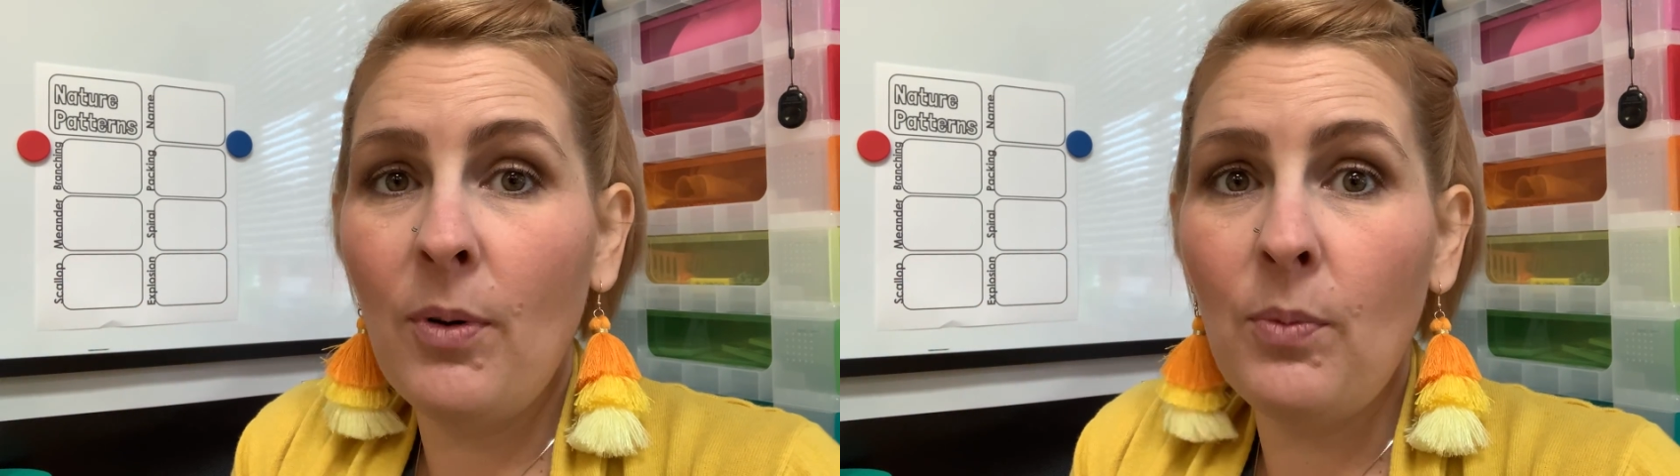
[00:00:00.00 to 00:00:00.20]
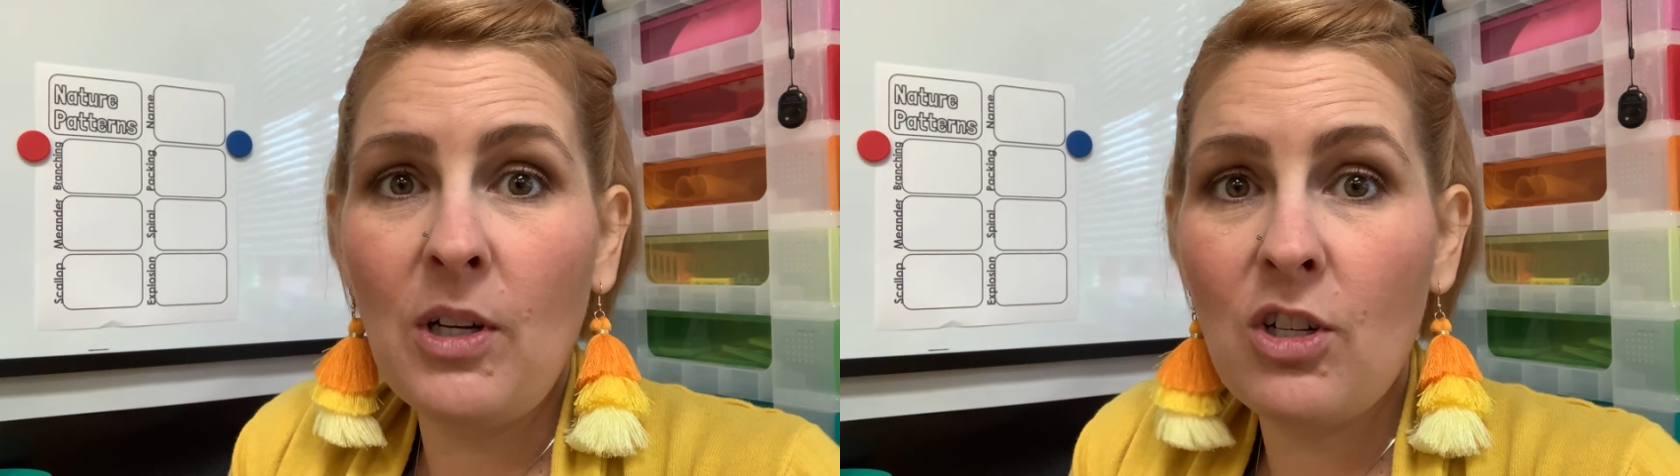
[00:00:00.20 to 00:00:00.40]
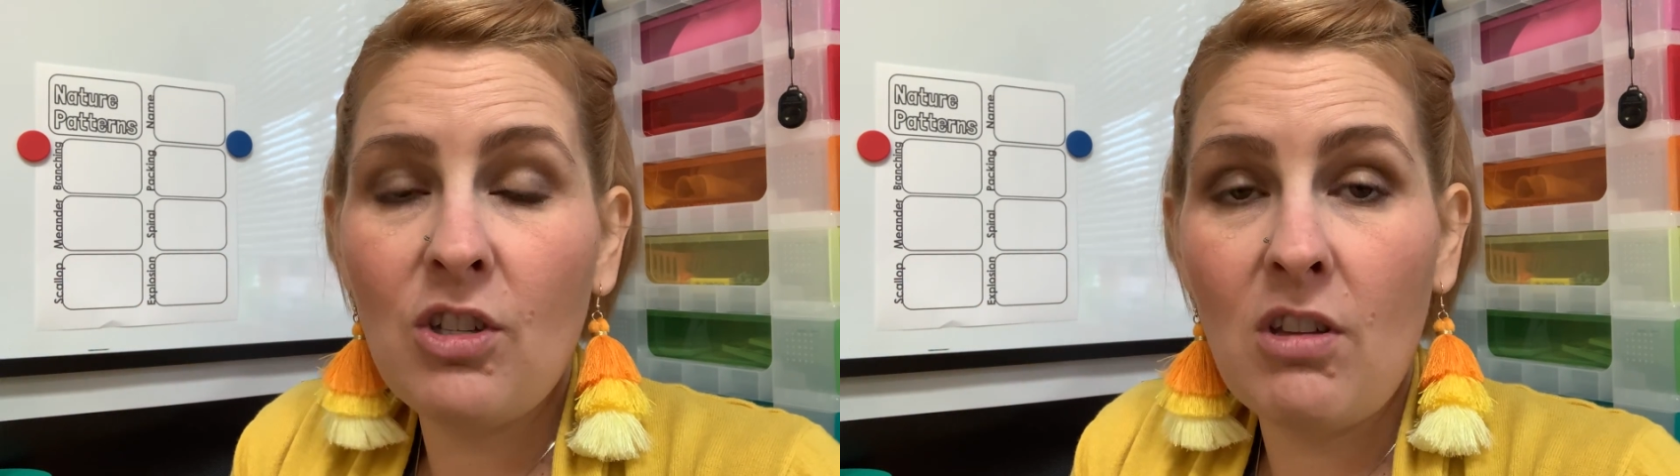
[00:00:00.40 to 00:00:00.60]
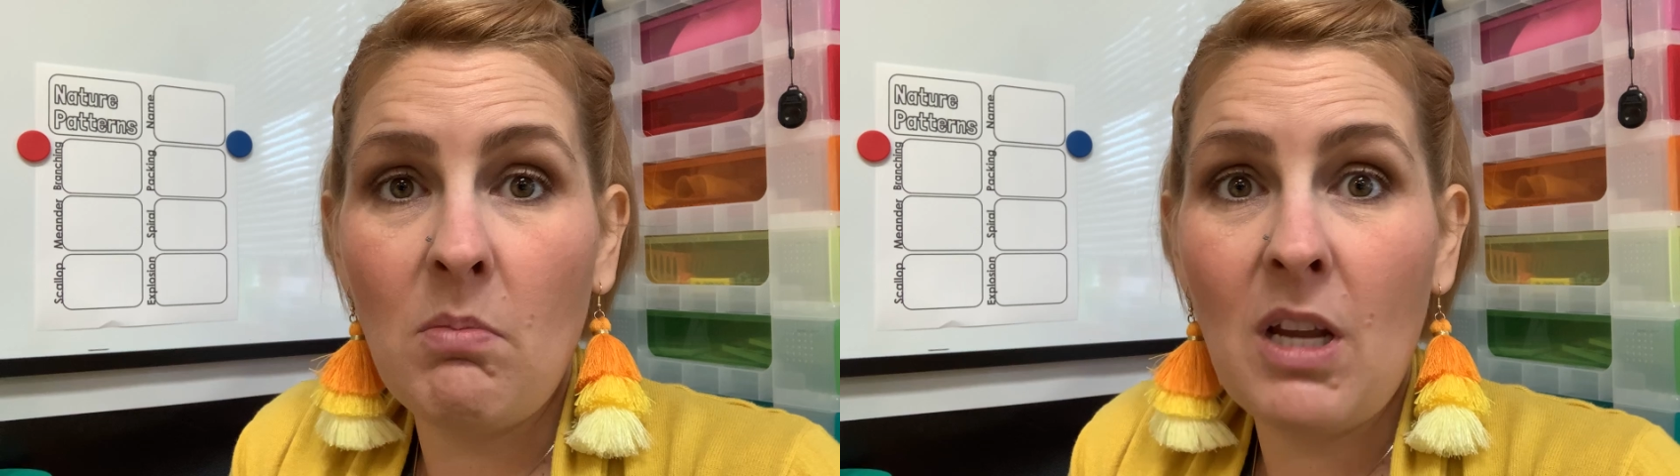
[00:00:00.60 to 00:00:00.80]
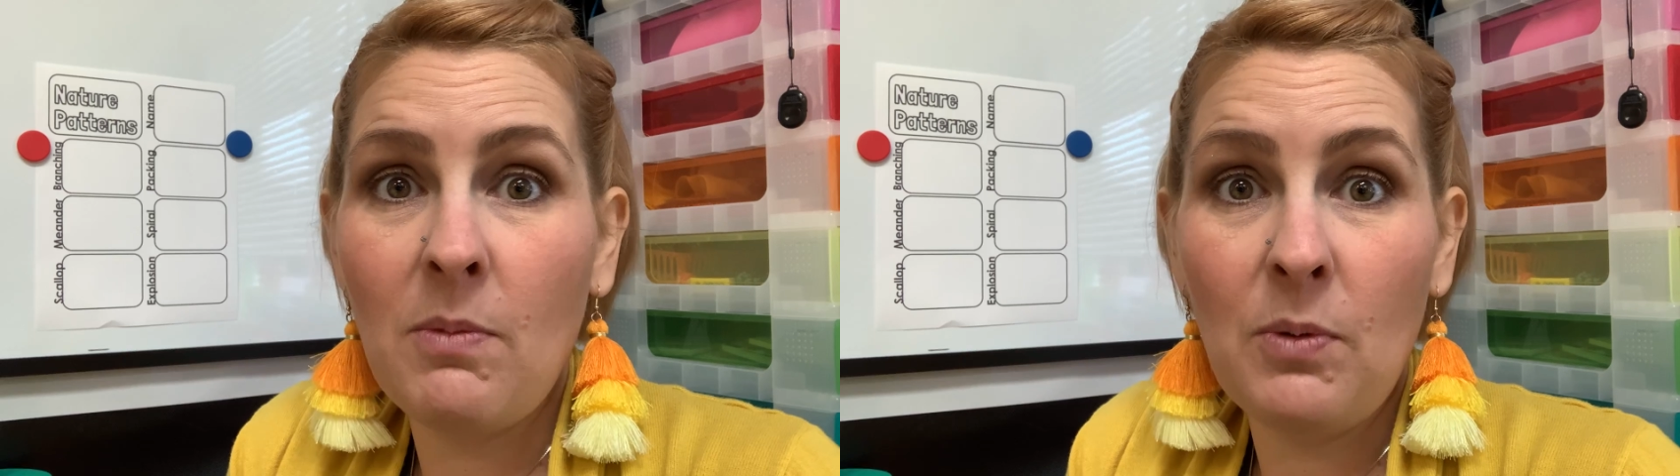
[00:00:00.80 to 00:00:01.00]
which
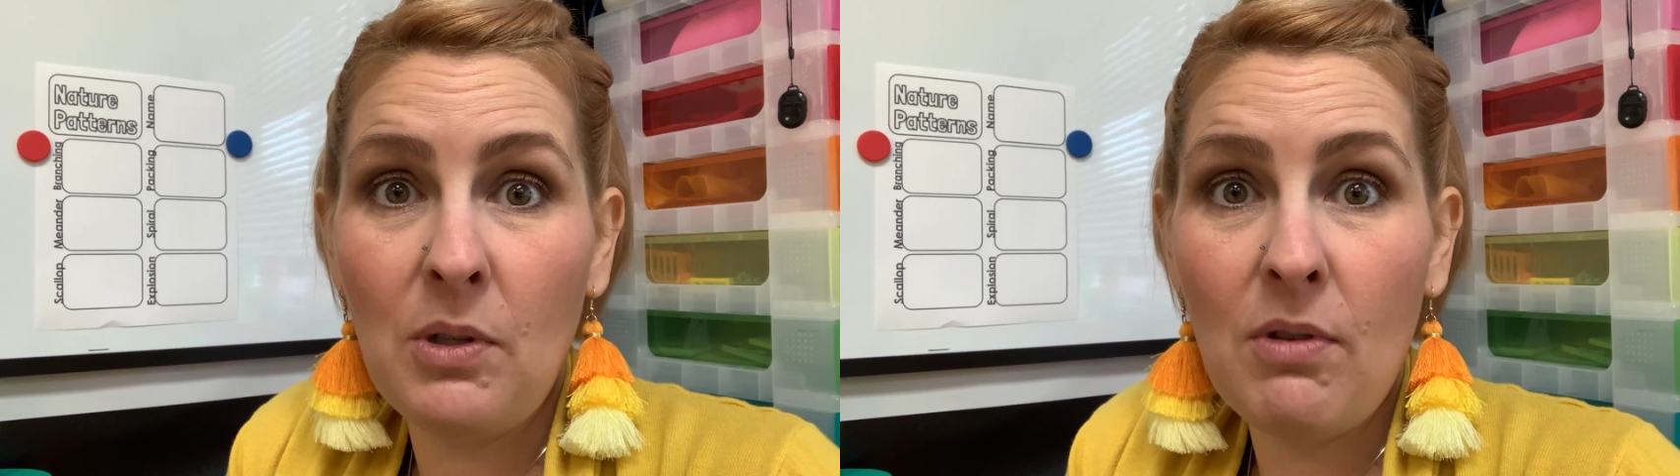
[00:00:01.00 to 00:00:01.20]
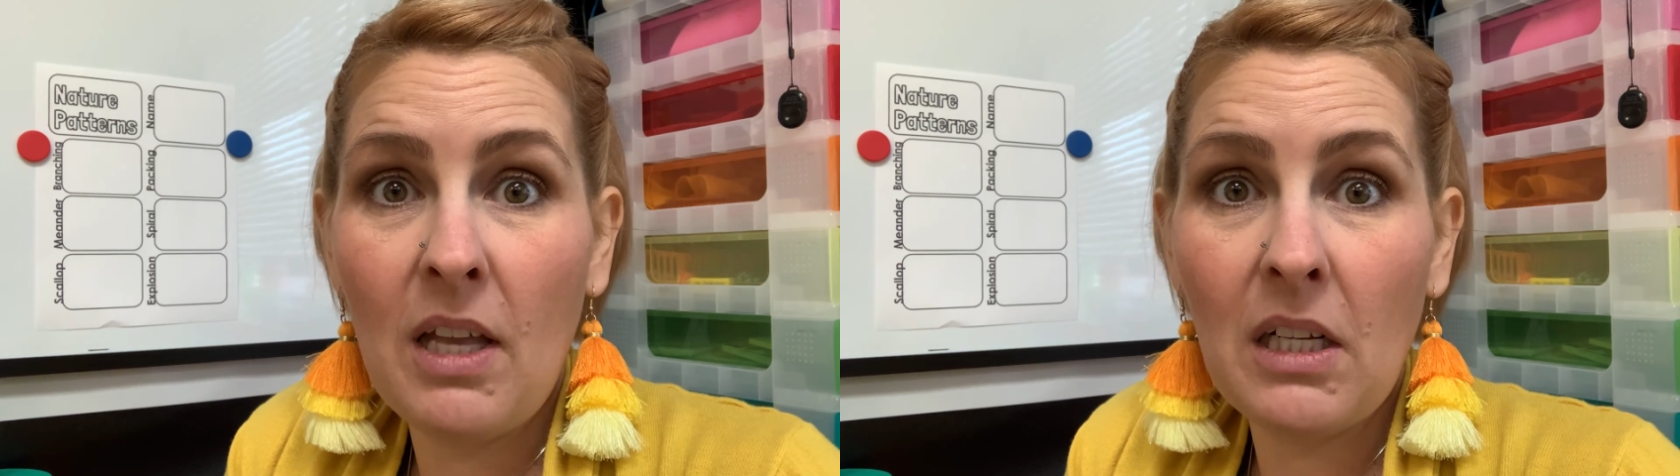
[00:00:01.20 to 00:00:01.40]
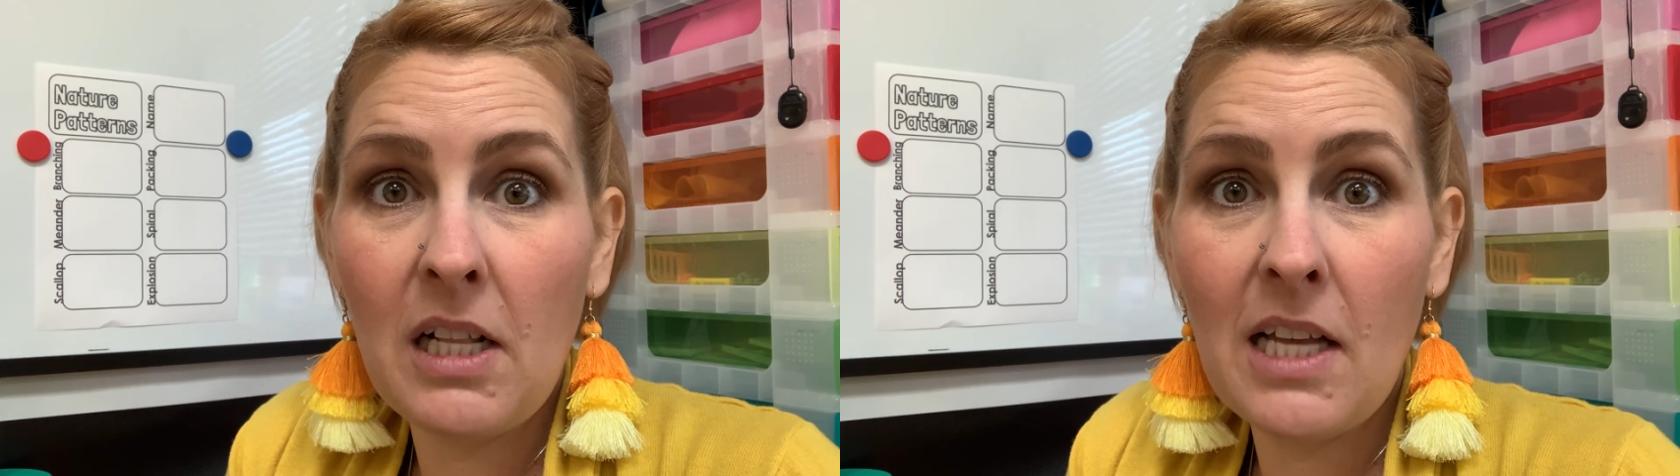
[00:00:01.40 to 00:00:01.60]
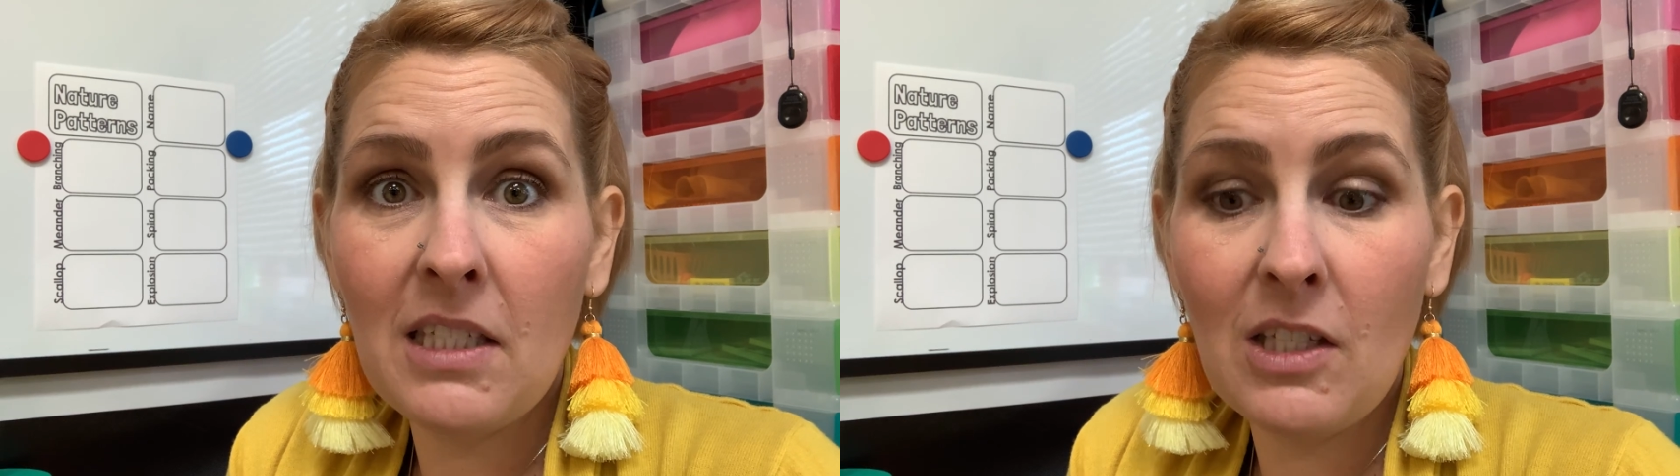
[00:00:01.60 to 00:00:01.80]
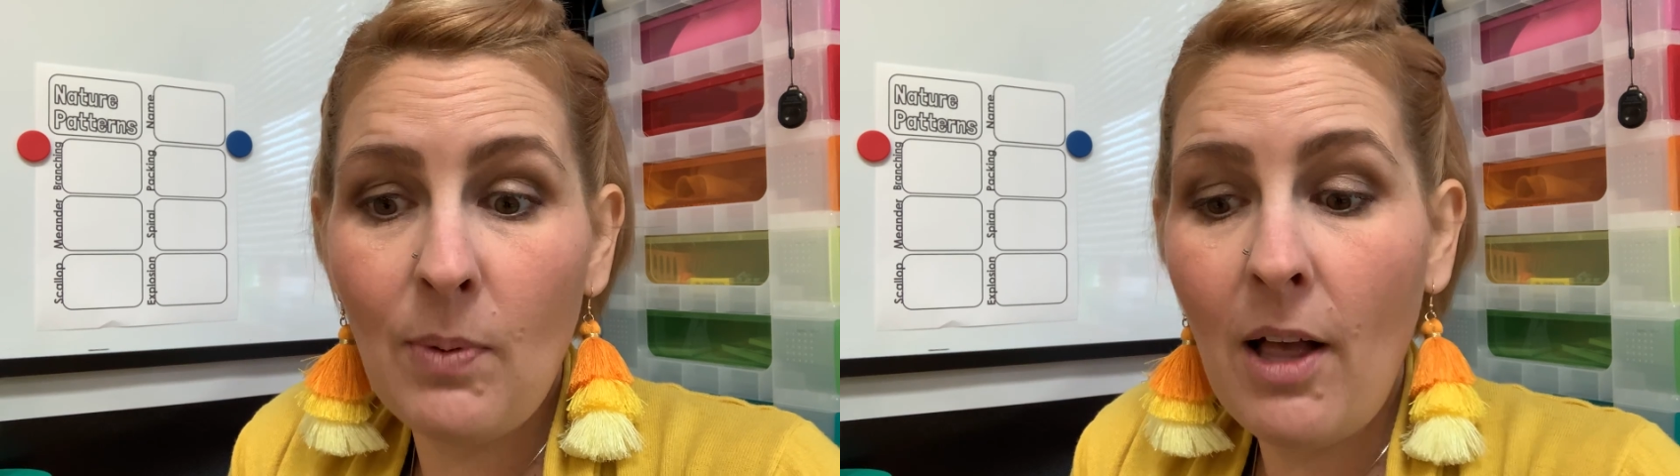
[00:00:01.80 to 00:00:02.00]
sometimes we do that in class
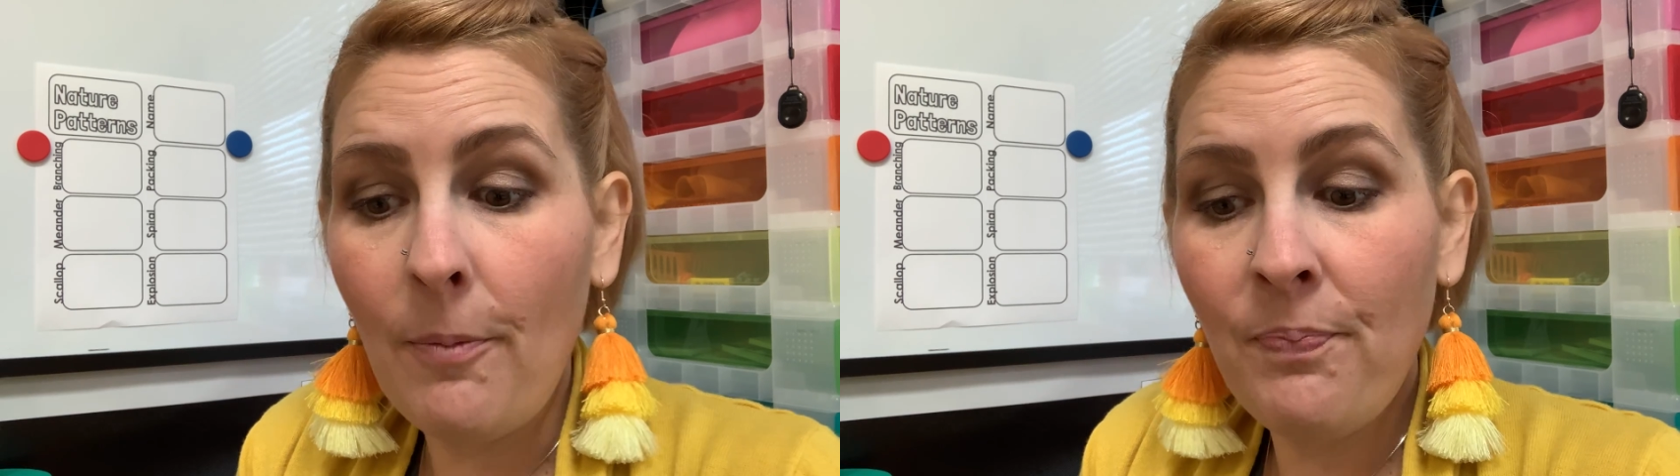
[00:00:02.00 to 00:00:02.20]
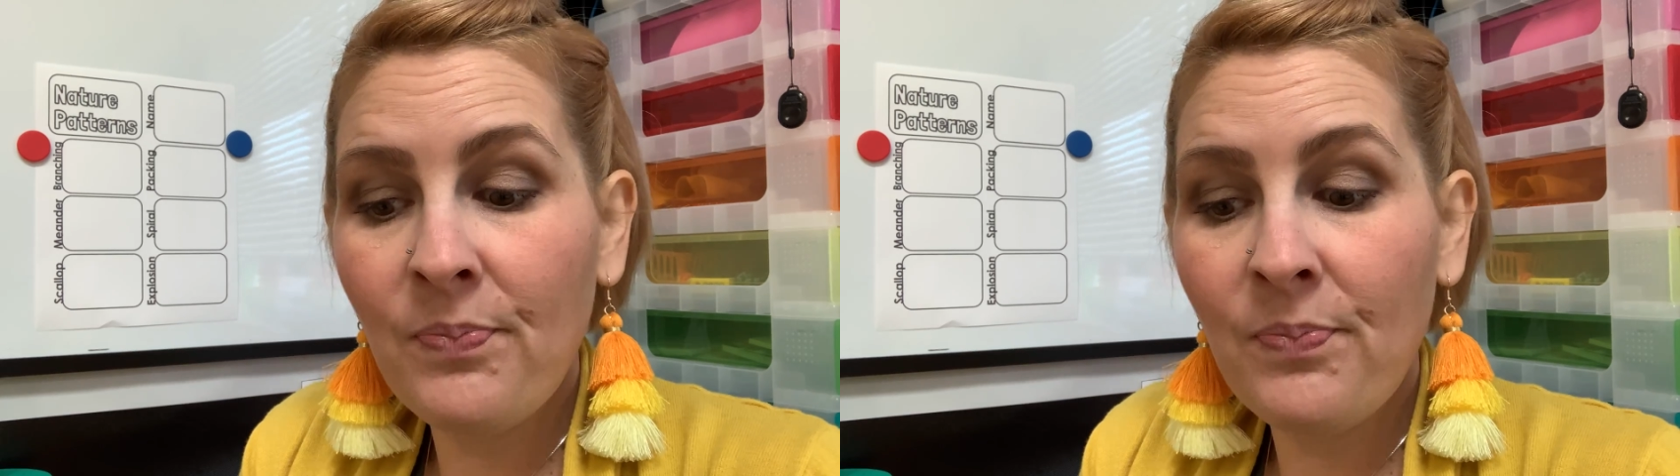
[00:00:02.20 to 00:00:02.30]
as well.